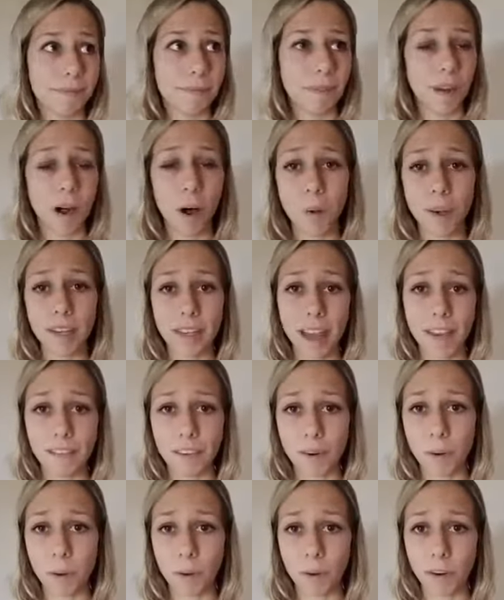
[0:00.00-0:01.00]
always have an
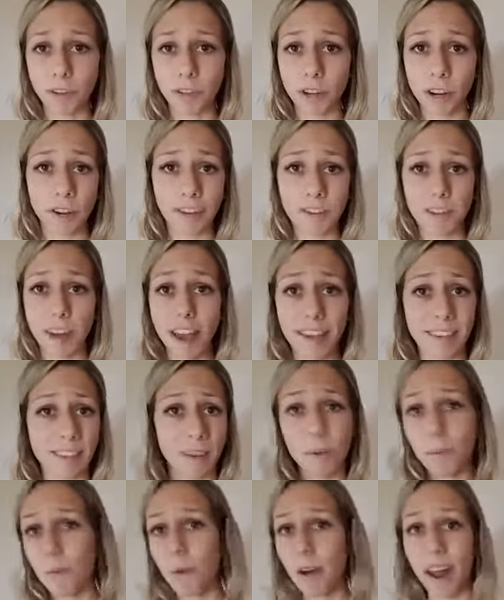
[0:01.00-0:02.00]
orange on your desk,
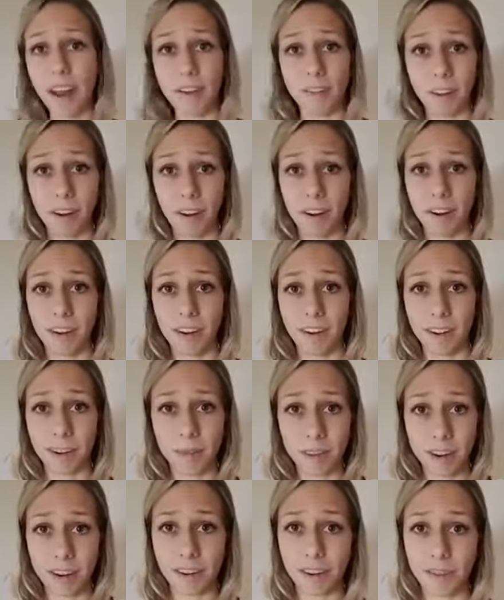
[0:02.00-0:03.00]
whatever you
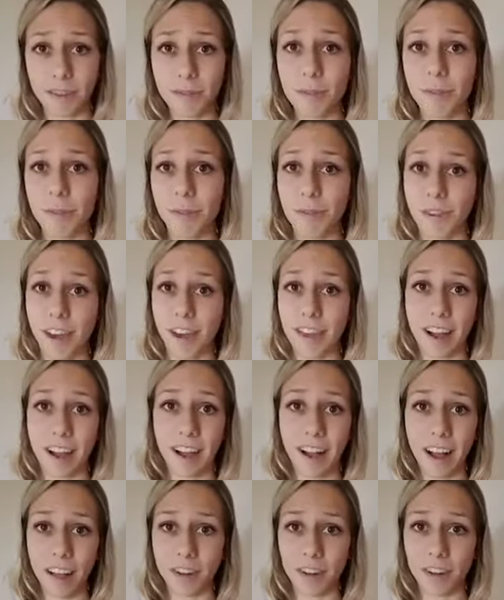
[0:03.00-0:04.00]
need to do to invite that
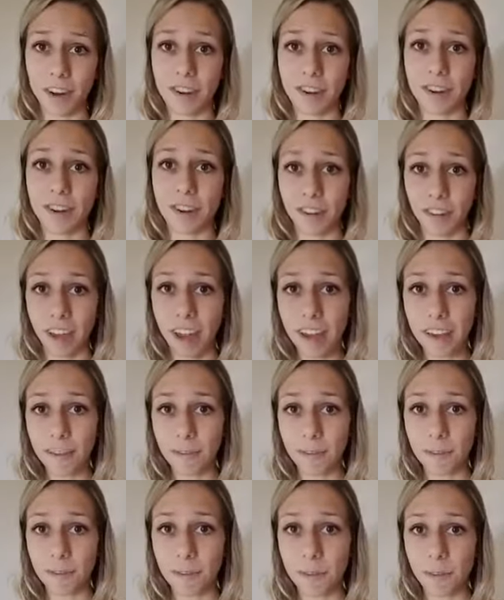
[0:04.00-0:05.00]
color into your
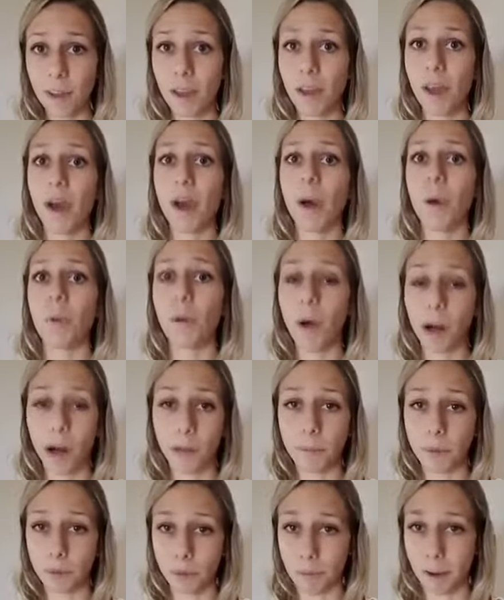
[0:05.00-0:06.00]
life will
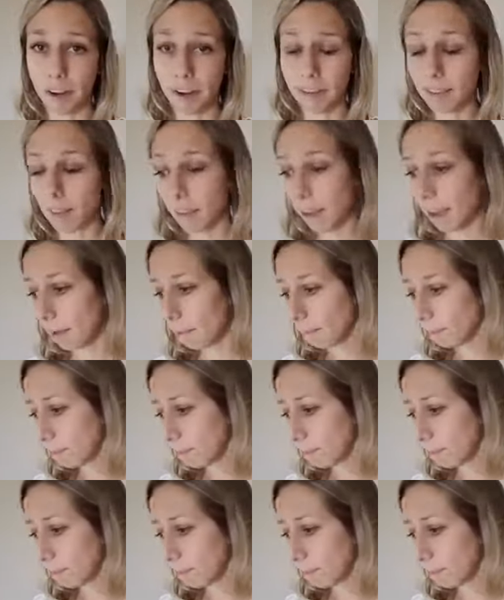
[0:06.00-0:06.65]
help you tremendously.